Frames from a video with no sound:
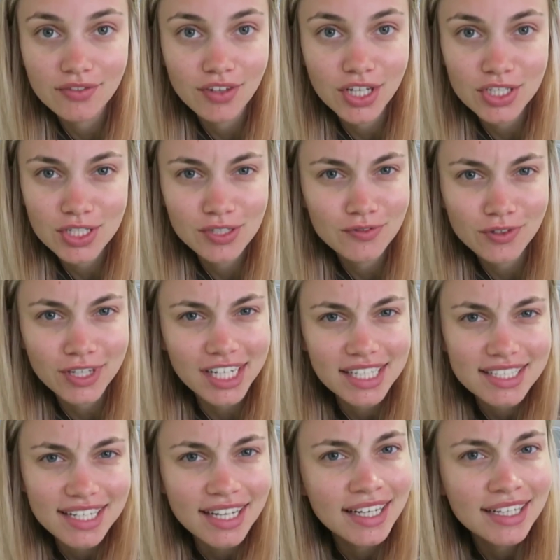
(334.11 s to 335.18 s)
version of
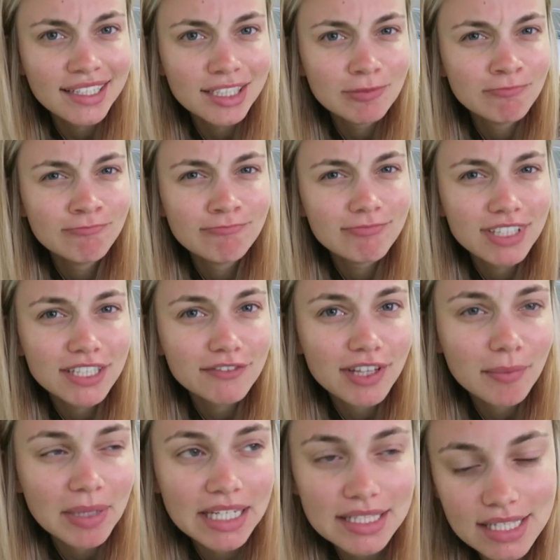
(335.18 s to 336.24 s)
green tea. If
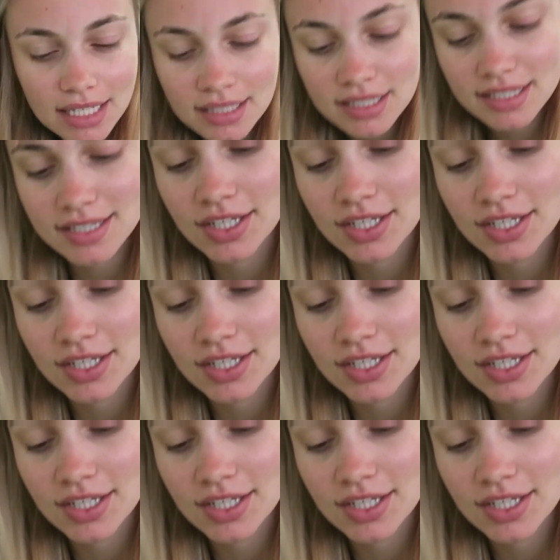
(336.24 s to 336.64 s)
that makes sense.